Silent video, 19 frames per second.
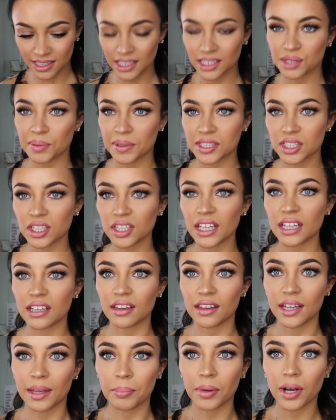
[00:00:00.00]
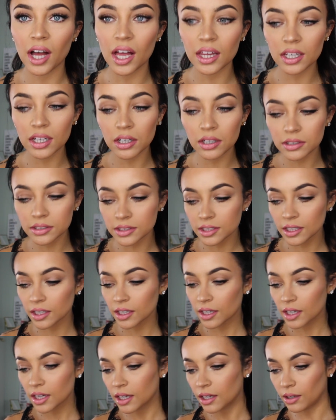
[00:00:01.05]
like especially like lip colors
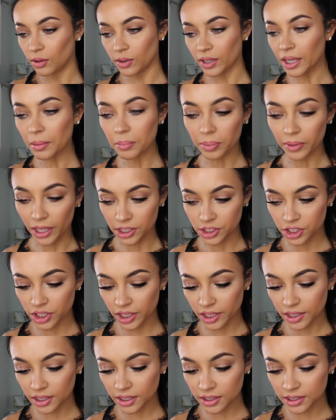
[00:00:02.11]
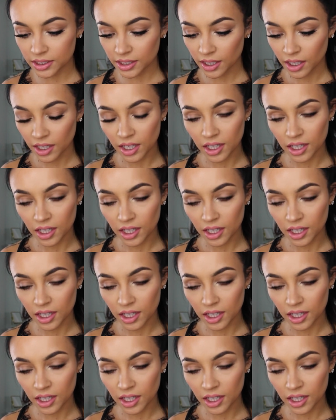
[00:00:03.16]
or like blushes.